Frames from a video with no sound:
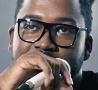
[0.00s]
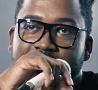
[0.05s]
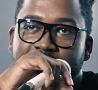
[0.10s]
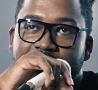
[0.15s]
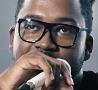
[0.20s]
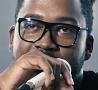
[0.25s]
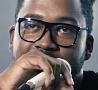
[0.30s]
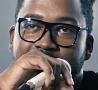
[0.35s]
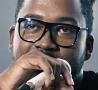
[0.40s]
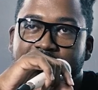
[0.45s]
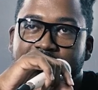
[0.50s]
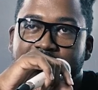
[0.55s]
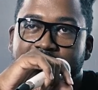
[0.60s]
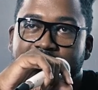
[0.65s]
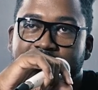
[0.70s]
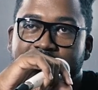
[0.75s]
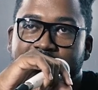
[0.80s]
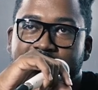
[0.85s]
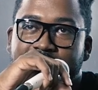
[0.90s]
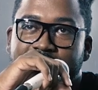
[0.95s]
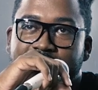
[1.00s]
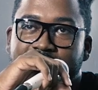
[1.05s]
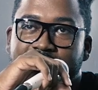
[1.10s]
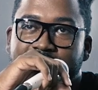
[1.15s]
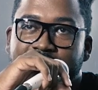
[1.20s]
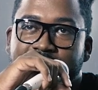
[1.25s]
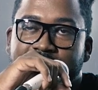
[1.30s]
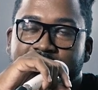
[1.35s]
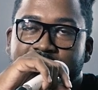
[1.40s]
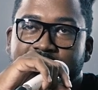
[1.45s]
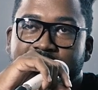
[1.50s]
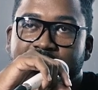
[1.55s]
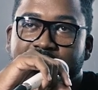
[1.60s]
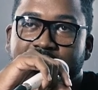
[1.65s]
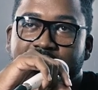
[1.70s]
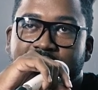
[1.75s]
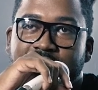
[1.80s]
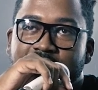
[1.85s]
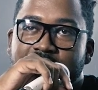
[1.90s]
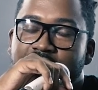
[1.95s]
Could you envision,
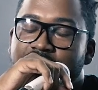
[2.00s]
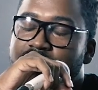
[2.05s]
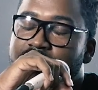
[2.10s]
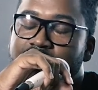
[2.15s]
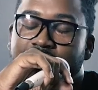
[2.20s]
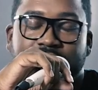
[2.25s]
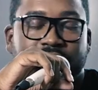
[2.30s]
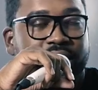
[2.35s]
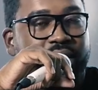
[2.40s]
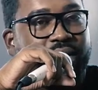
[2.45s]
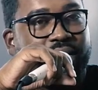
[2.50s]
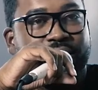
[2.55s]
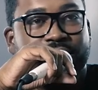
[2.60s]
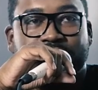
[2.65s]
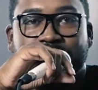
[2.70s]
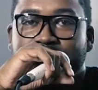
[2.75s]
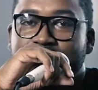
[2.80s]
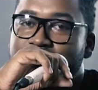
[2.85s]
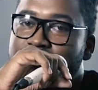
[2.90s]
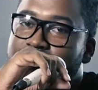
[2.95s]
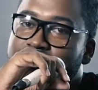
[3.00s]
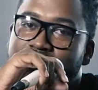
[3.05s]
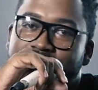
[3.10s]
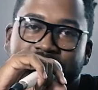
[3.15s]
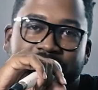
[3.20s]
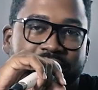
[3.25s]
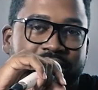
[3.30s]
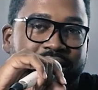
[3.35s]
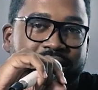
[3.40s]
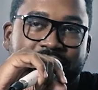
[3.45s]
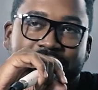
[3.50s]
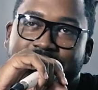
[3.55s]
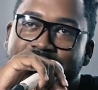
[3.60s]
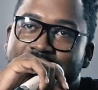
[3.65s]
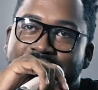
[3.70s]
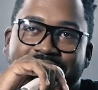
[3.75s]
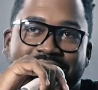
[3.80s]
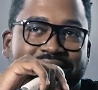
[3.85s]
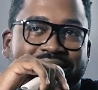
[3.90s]
you know, being where you at right now?